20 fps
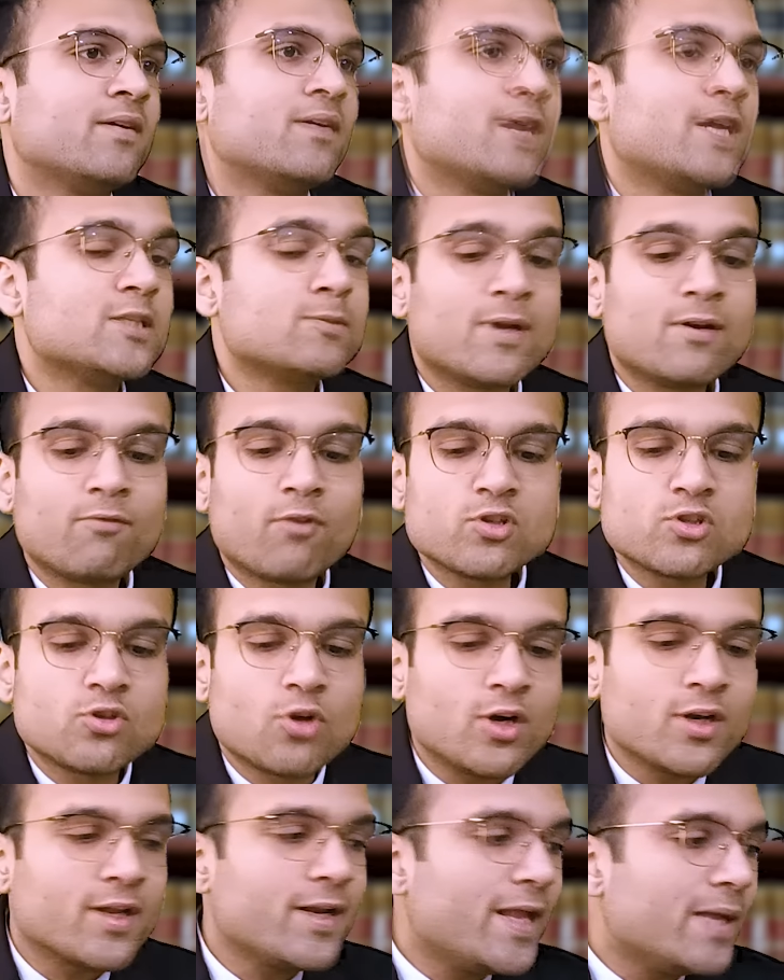Husband was
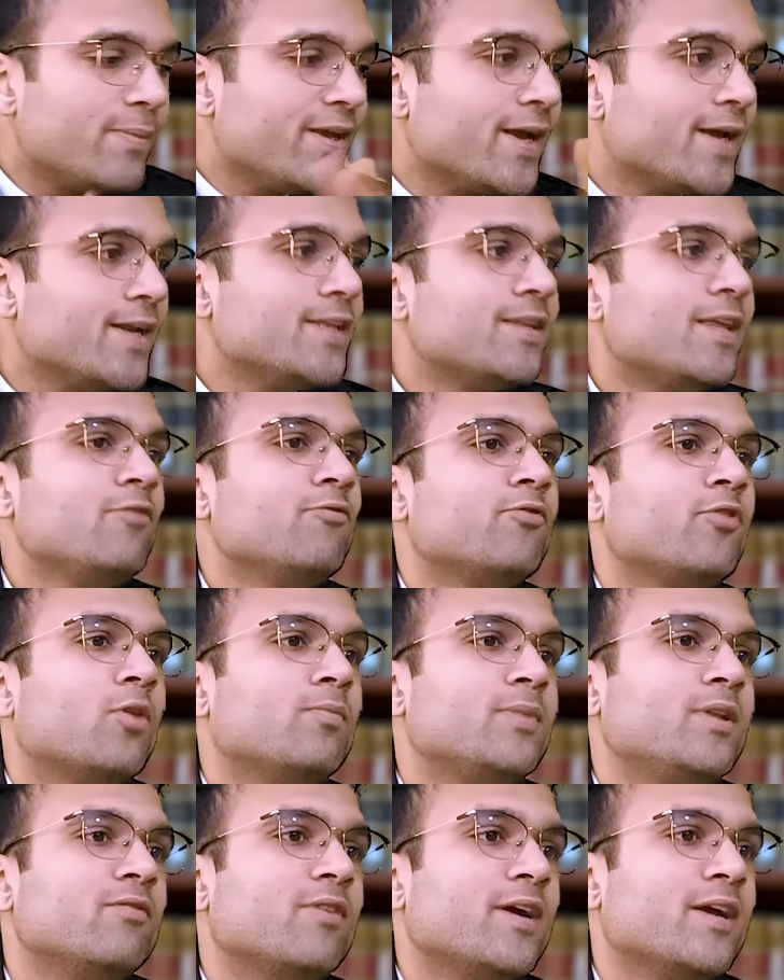not claiming anything
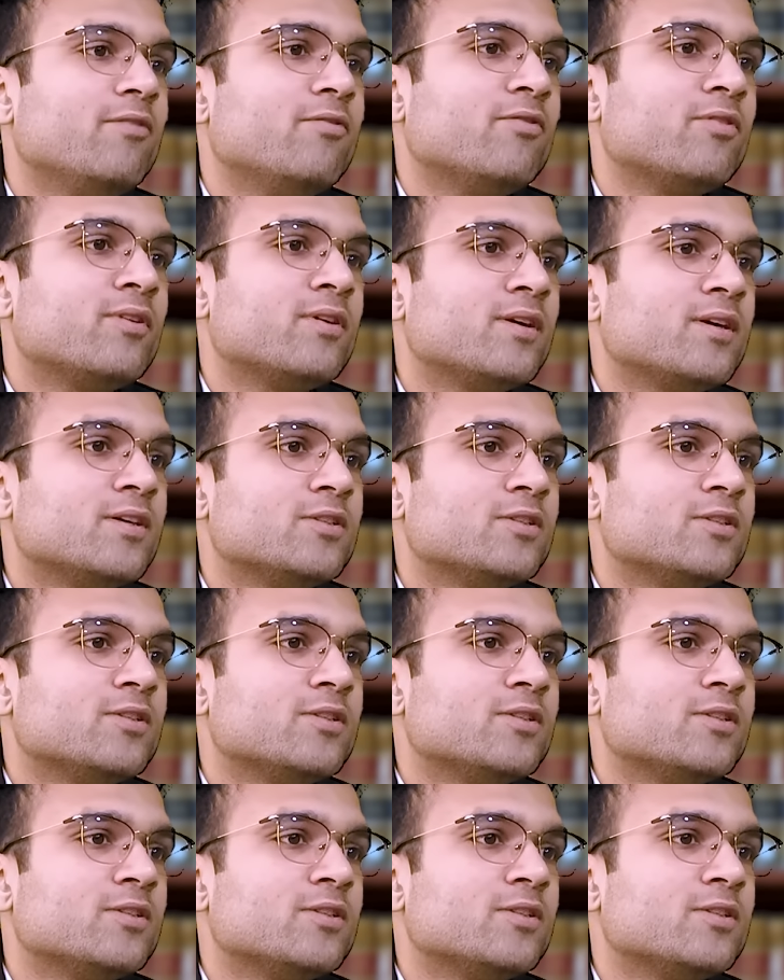from the wife.